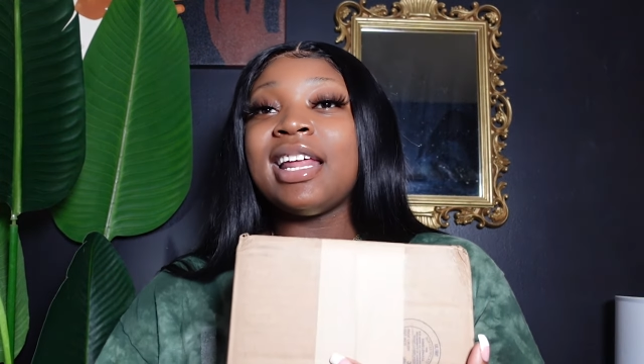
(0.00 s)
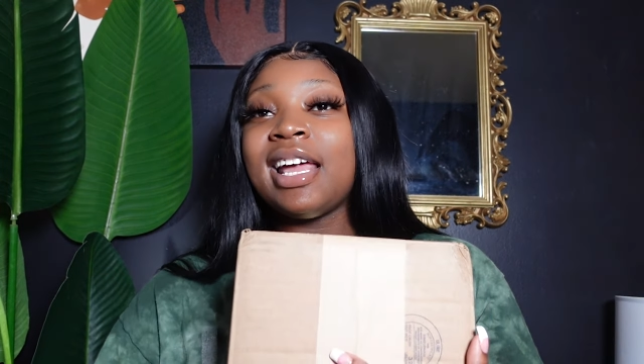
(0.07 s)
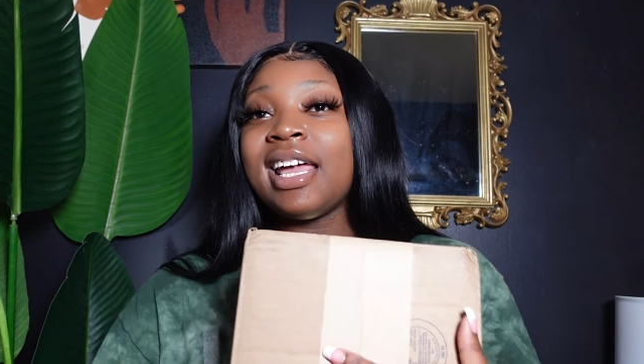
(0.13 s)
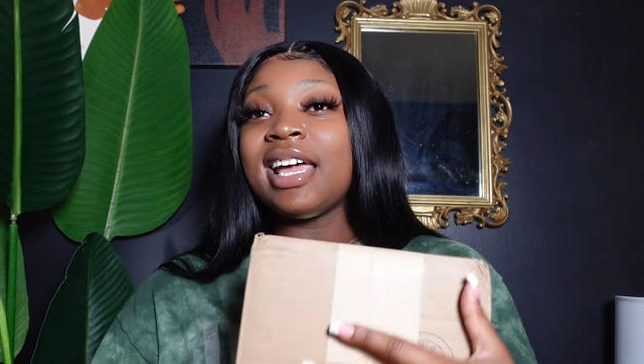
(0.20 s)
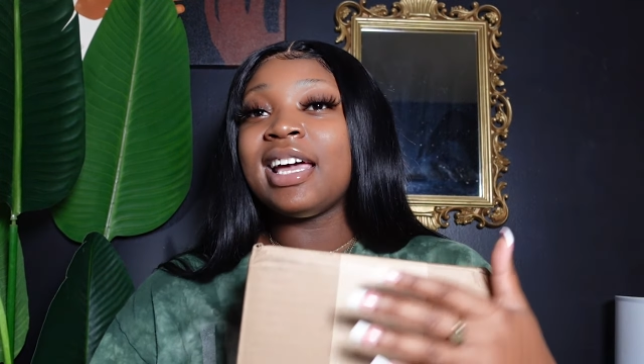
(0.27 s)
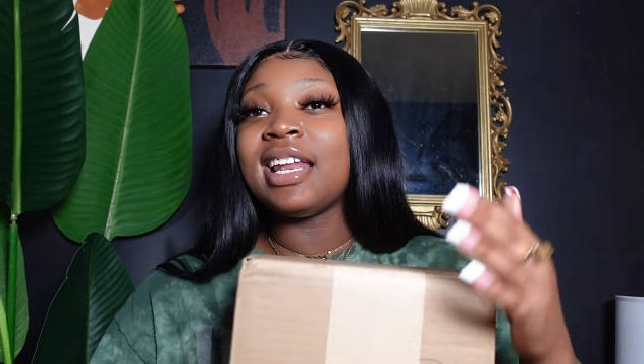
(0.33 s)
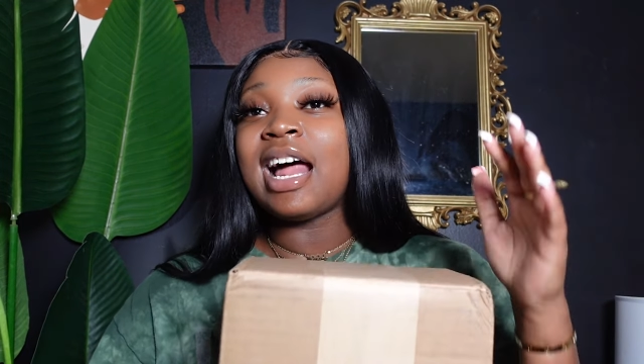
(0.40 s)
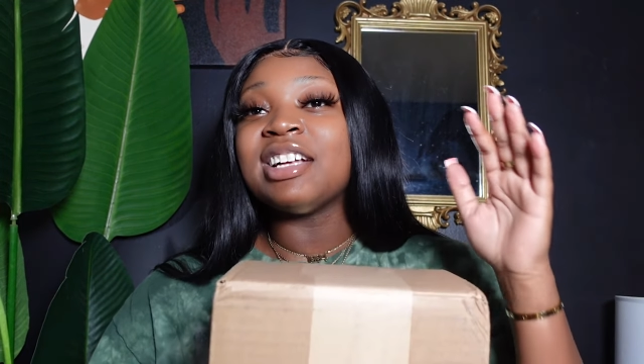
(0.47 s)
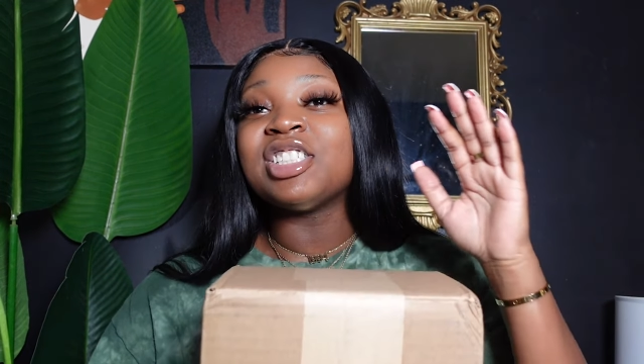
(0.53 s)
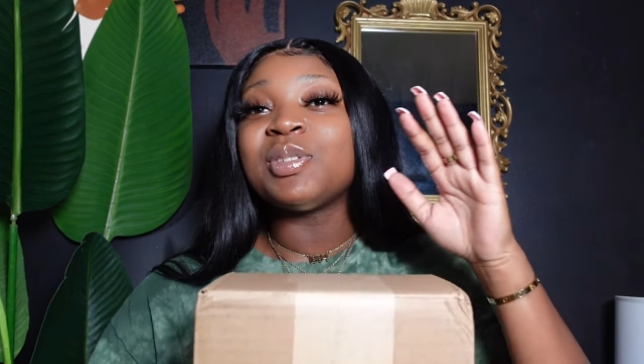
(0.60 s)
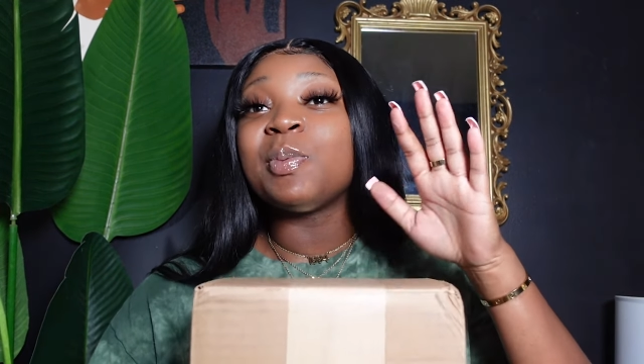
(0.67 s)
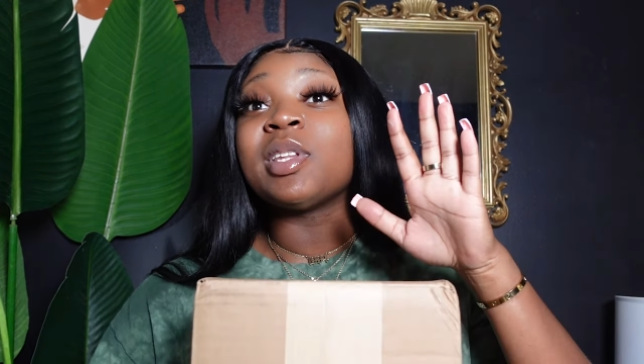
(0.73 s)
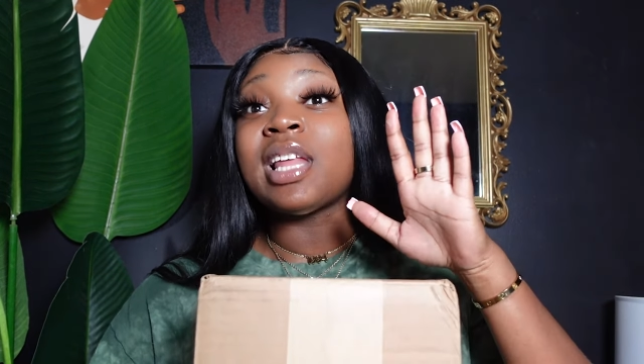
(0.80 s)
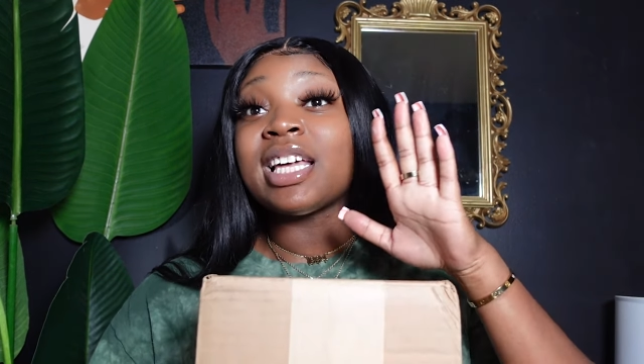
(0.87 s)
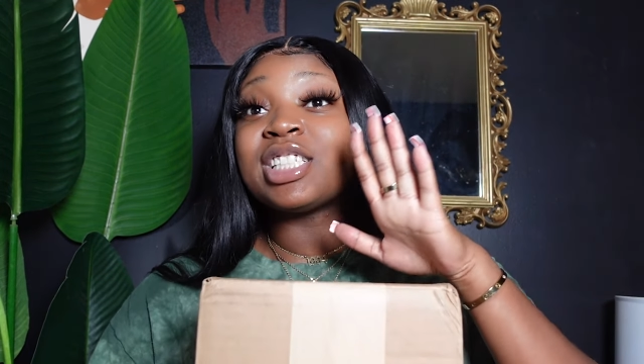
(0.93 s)
and i just
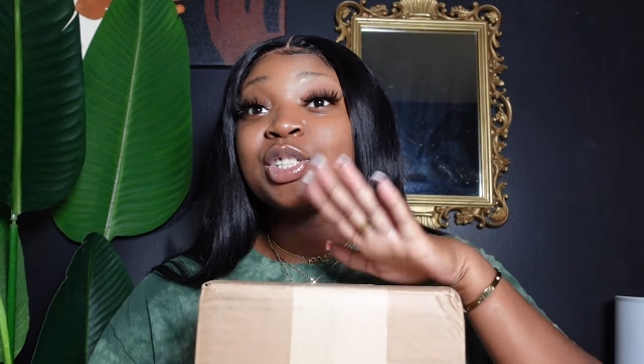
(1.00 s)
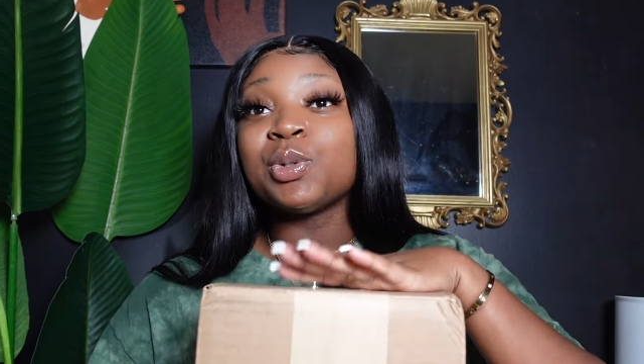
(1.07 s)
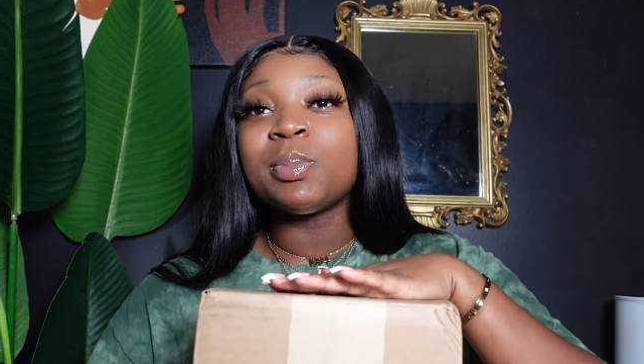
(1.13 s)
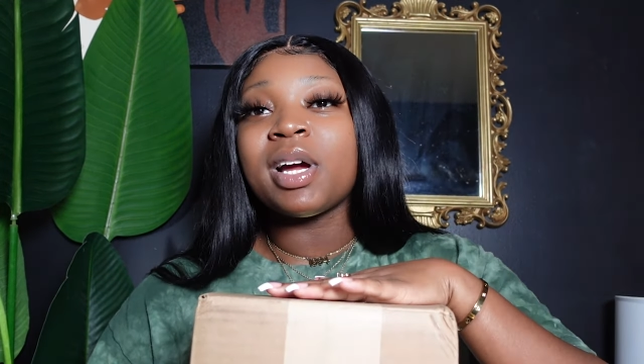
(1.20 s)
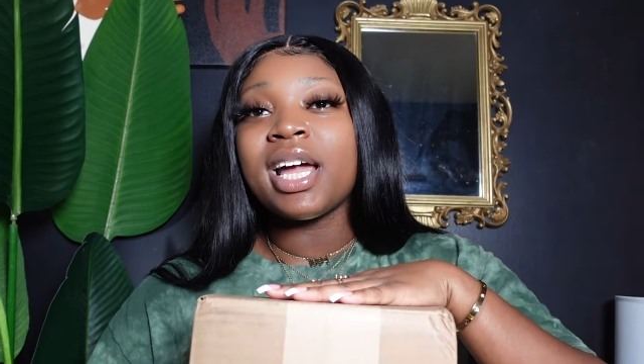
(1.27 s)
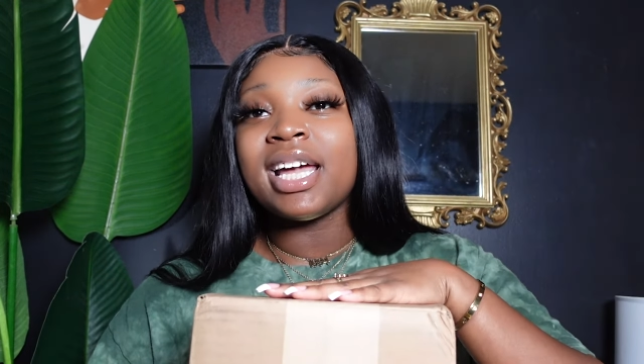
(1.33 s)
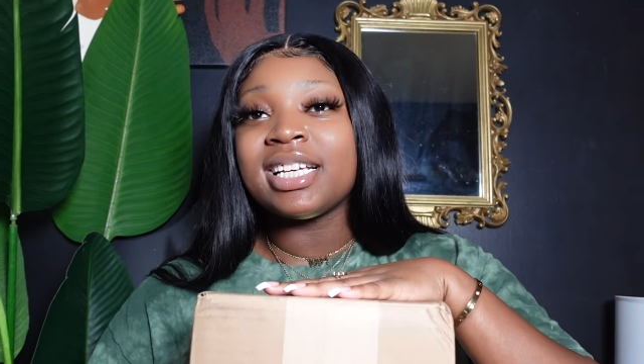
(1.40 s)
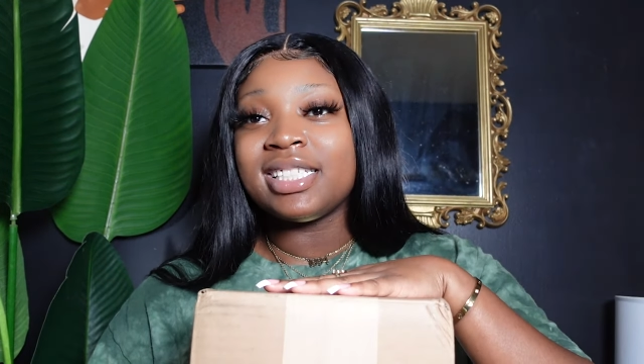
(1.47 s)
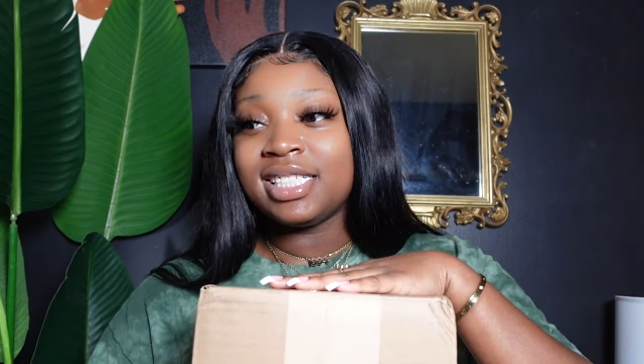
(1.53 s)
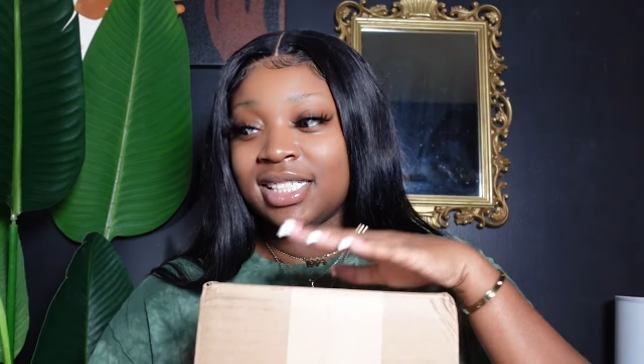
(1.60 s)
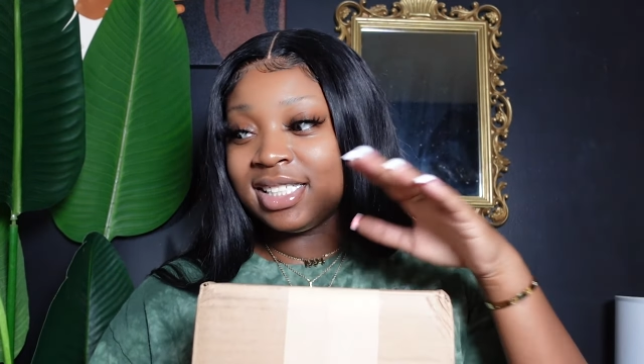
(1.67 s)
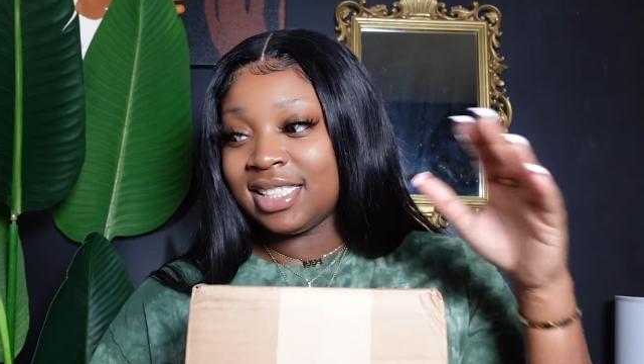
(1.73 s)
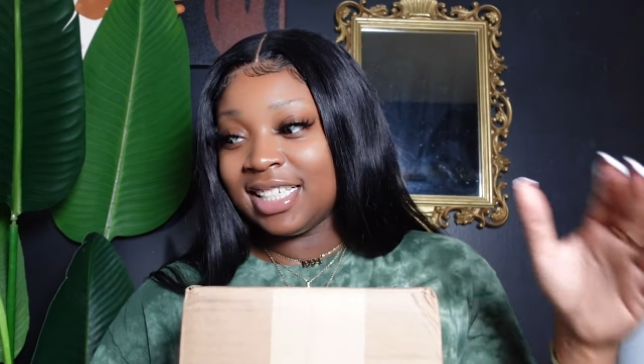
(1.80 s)
been like super anxious